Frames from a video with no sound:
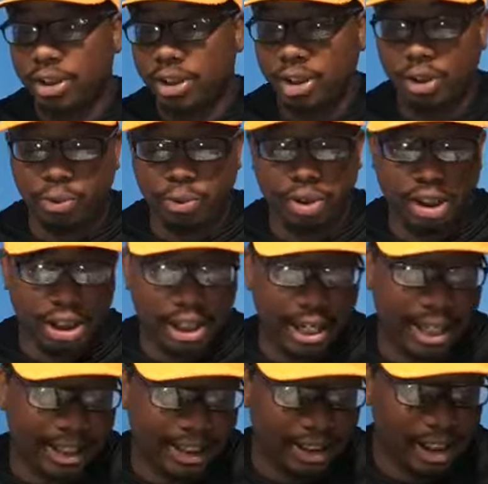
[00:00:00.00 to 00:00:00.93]
able to
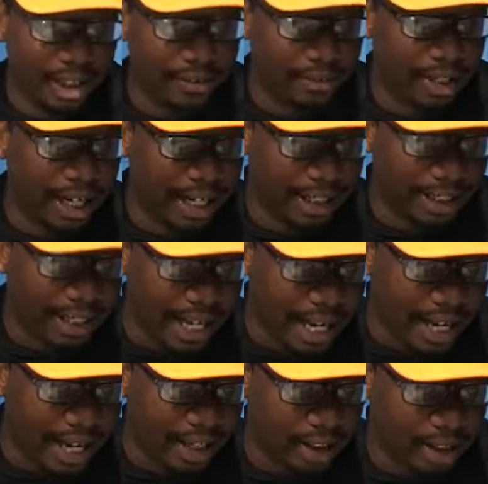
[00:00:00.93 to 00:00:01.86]
relay stuff like
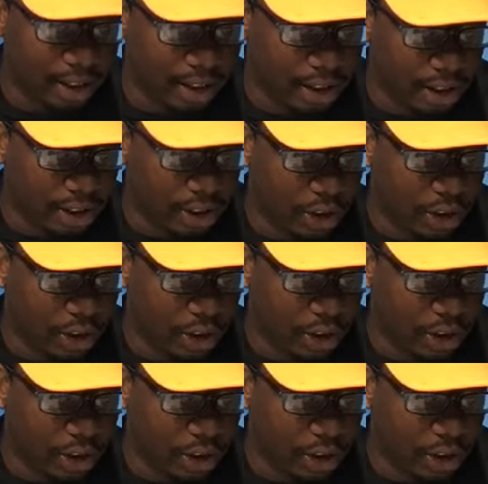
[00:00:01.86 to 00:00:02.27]
that